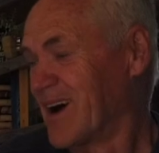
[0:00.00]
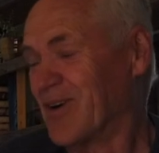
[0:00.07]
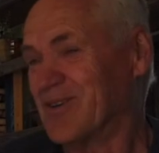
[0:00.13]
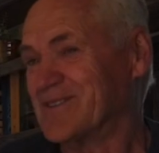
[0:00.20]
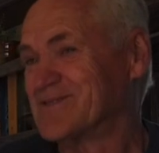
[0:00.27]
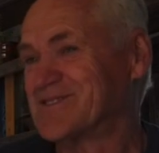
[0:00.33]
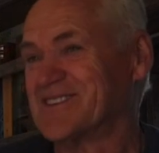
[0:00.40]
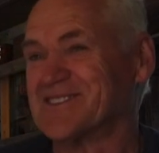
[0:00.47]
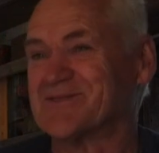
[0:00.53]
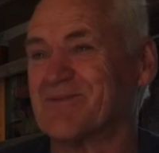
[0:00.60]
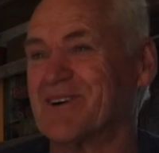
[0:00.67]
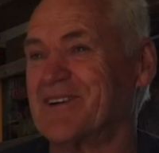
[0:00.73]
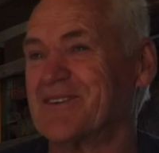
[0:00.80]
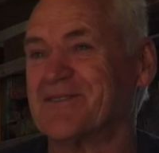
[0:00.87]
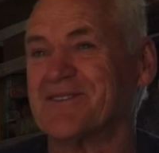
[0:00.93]
Oh, it was
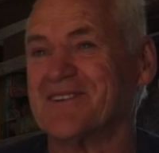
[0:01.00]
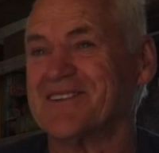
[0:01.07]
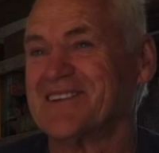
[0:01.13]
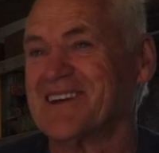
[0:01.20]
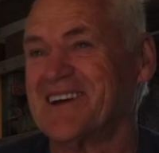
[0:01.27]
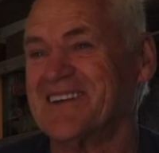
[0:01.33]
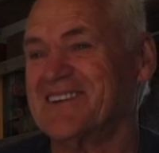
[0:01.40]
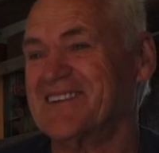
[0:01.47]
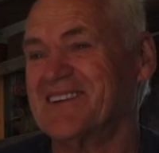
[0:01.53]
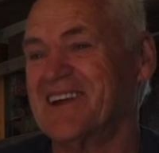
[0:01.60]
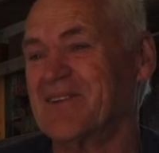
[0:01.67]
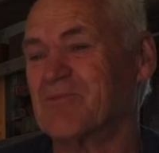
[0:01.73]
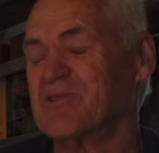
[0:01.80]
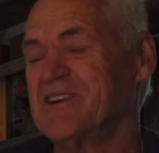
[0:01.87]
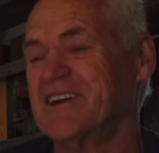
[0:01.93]
just wonderful,
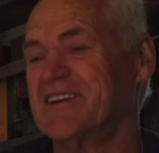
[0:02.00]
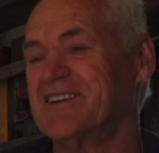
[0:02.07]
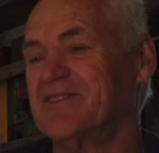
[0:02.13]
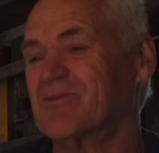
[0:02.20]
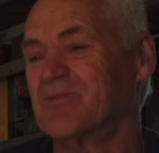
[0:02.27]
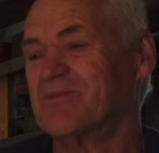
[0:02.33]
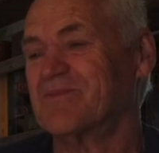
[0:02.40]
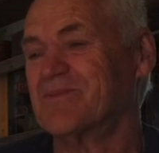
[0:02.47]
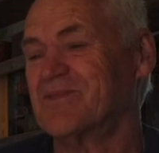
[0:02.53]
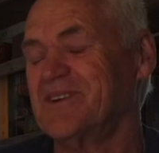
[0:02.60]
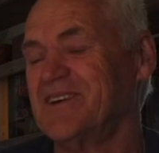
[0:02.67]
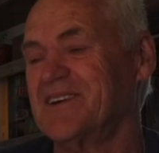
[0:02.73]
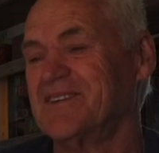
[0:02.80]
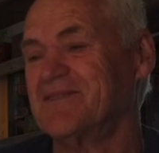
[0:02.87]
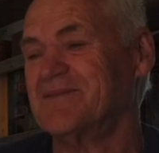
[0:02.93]
and we
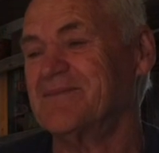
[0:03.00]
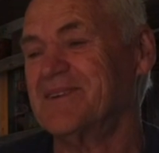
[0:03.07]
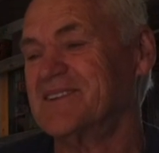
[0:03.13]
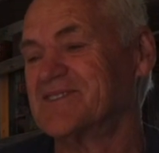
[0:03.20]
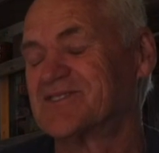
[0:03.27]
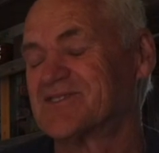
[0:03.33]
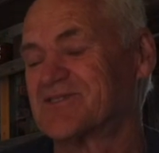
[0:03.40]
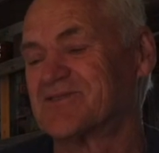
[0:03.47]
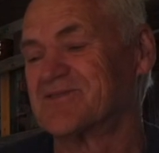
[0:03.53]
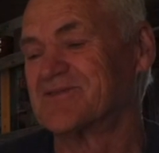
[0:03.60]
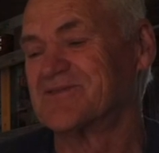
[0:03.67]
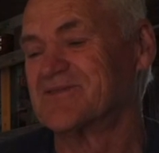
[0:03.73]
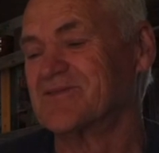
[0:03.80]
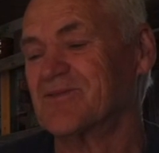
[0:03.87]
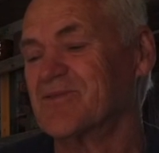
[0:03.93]
had been
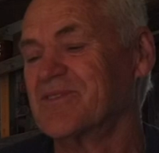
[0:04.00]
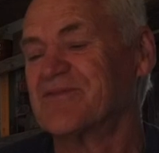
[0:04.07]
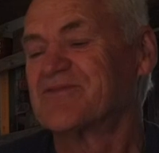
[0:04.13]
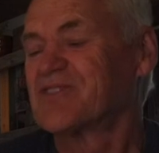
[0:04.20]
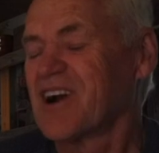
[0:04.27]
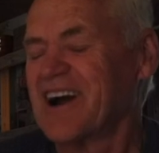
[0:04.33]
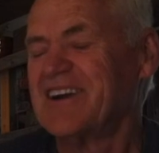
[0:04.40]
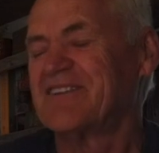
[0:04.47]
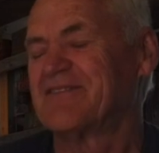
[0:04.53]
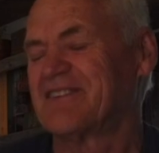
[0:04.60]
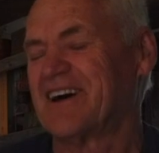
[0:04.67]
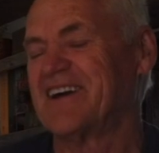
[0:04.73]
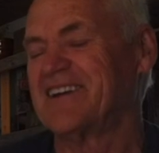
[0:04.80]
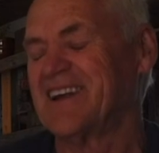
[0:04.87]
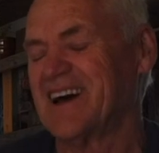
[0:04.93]
trying to
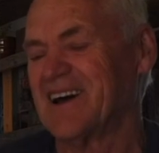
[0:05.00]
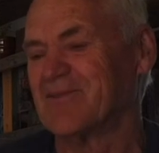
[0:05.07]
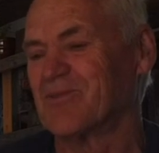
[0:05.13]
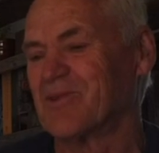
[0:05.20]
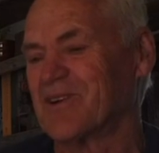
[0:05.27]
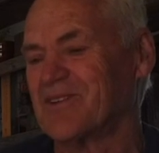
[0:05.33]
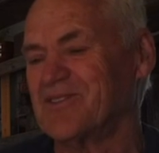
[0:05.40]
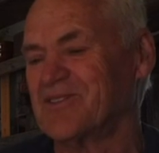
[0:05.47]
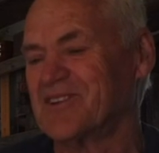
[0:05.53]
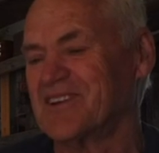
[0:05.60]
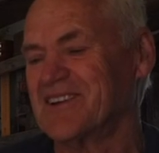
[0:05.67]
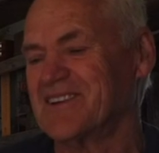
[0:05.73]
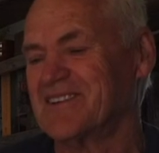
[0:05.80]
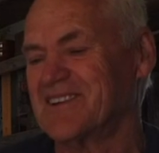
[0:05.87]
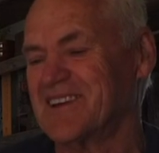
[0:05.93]
find out where you
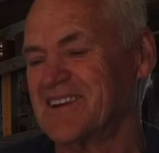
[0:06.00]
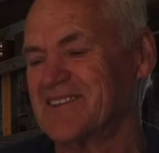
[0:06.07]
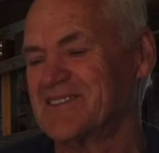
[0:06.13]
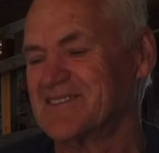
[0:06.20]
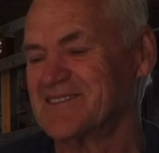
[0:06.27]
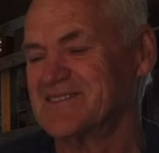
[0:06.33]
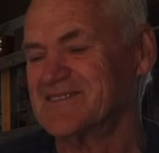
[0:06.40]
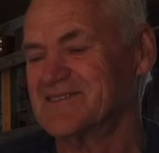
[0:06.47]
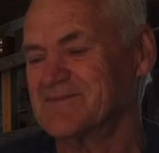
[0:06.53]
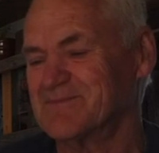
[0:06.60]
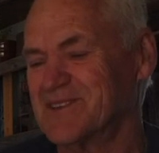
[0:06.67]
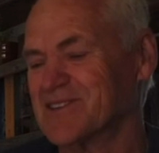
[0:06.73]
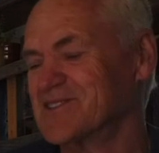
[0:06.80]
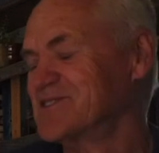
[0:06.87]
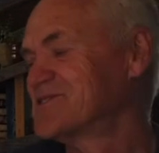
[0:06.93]
can get
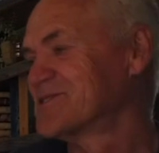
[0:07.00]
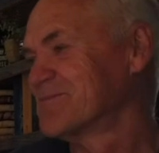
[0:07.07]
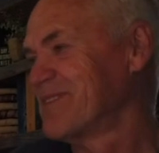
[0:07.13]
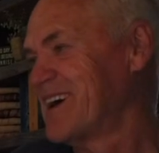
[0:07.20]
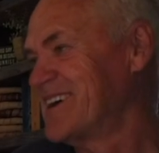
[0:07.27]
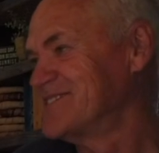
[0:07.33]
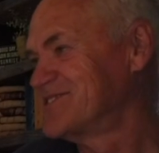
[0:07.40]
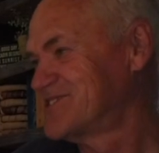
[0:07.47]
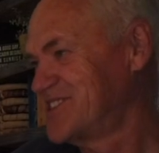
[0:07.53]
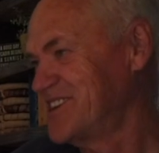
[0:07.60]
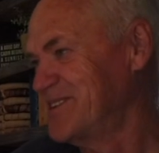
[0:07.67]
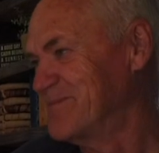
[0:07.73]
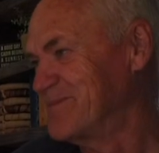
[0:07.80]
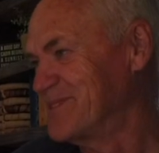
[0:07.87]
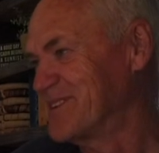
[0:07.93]
building supplies
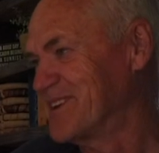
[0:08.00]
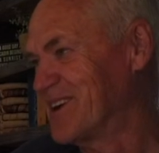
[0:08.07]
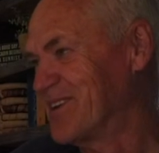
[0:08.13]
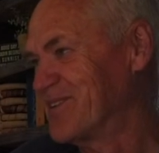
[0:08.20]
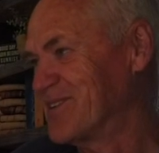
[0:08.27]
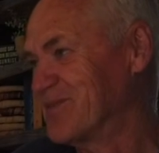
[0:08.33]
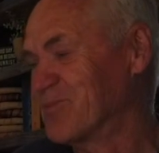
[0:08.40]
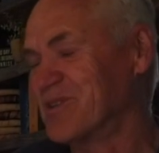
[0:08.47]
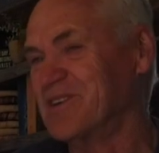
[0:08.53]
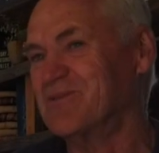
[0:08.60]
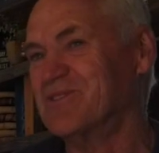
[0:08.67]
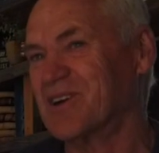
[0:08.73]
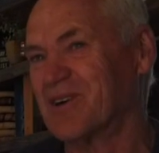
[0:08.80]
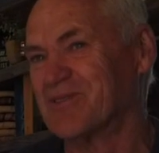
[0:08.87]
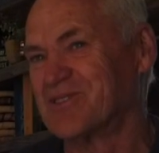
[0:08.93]
cheap, and
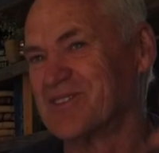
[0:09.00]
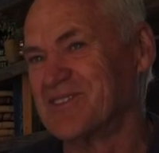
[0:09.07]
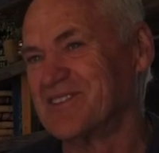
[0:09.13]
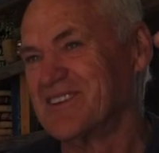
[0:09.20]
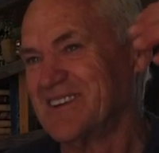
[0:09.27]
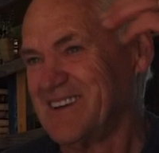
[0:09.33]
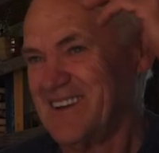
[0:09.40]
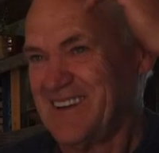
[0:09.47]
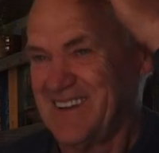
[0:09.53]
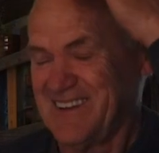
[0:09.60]
we'd go to